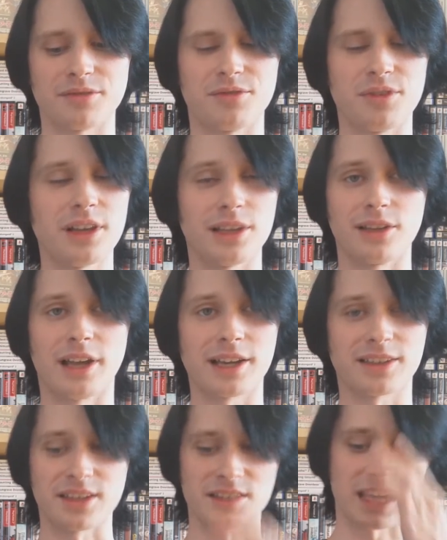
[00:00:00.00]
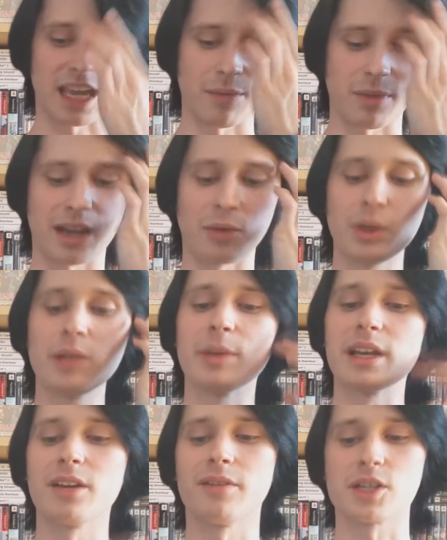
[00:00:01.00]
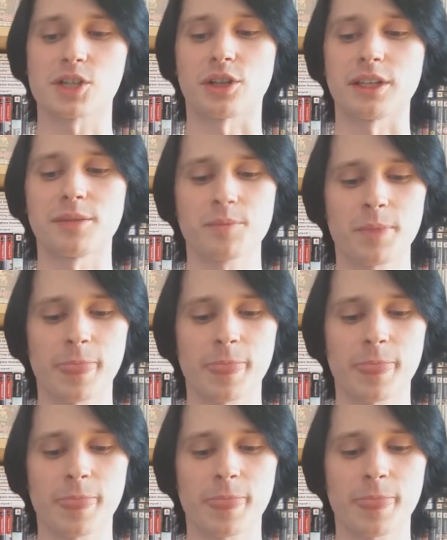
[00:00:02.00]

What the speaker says: really like this game, and I will beat it eventually.